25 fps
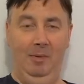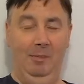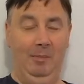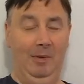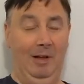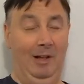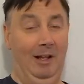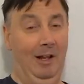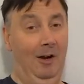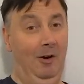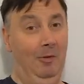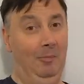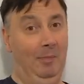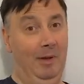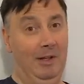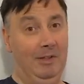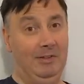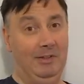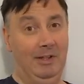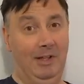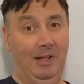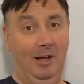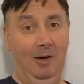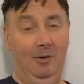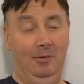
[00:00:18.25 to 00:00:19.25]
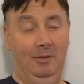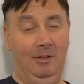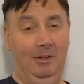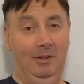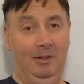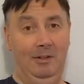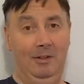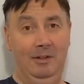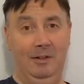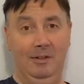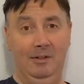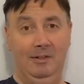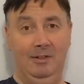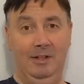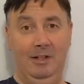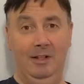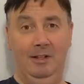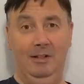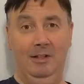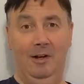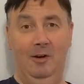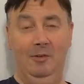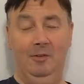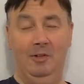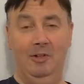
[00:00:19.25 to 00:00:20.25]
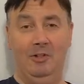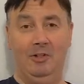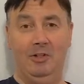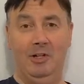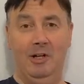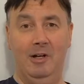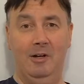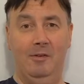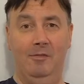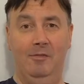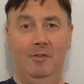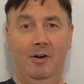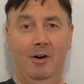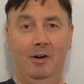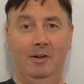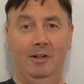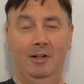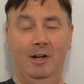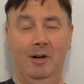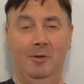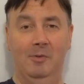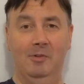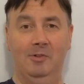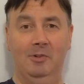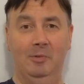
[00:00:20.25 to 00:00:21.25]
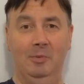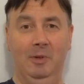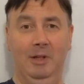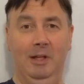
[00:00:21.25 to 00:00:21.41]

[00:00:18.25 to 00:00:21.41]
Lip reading: I'm a cloud-based accountant, sitting down in a chair 40 hours a